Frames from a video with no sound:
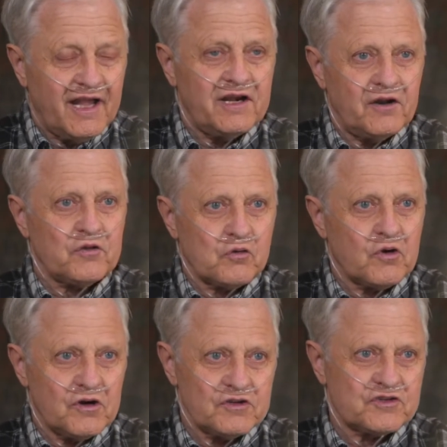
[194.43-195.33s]
In other
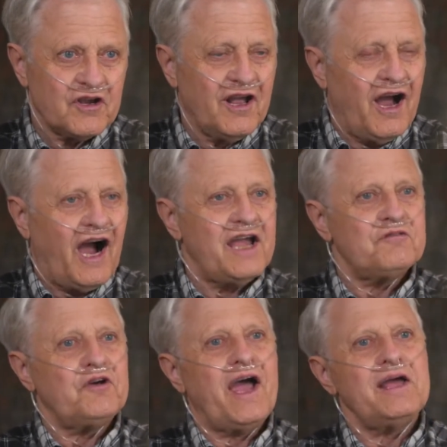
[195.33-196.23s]
words, I
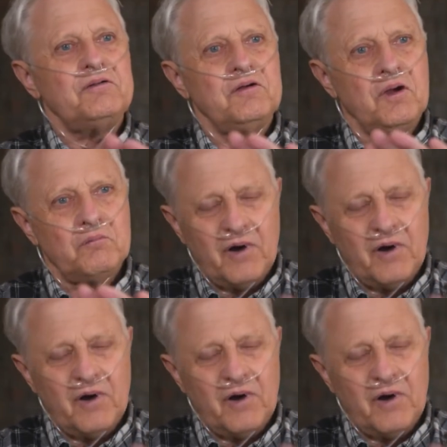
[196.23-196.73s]
have had